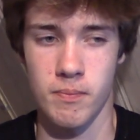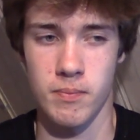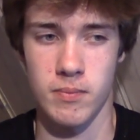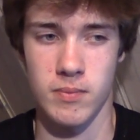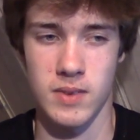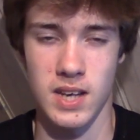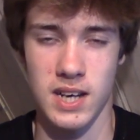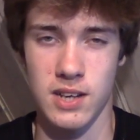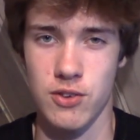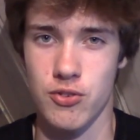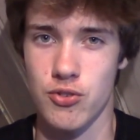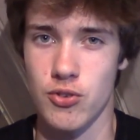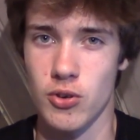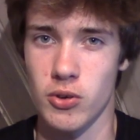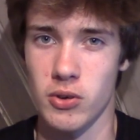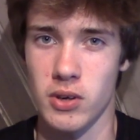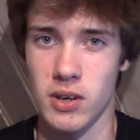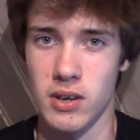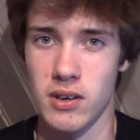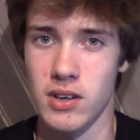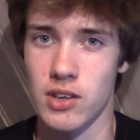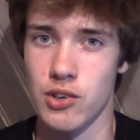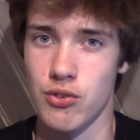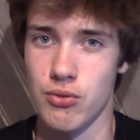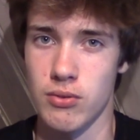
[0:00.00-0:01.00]
that's not
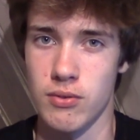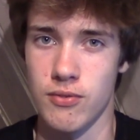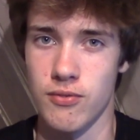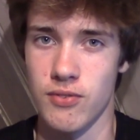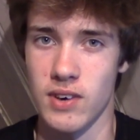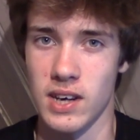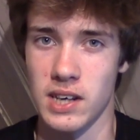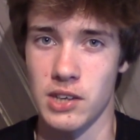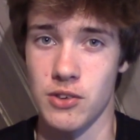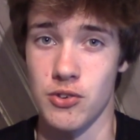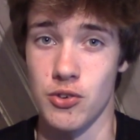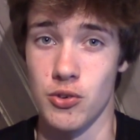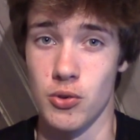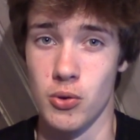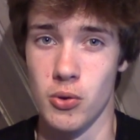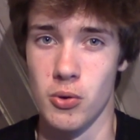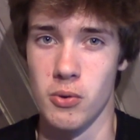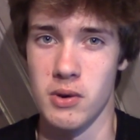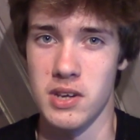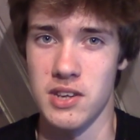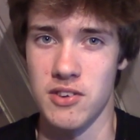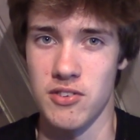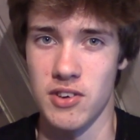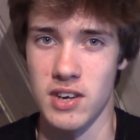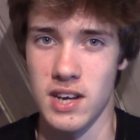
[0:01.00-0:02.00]
going to affect your
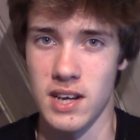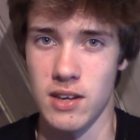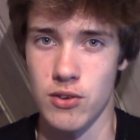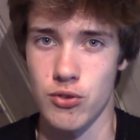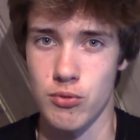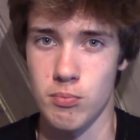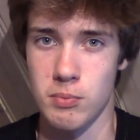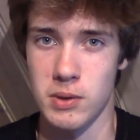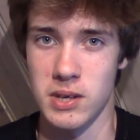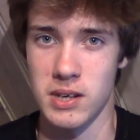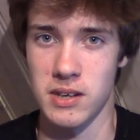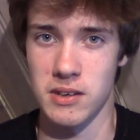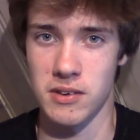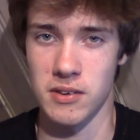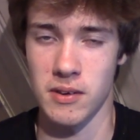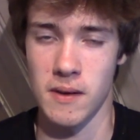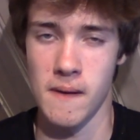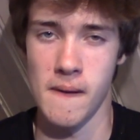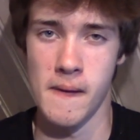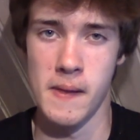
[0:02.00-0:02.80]
internet speed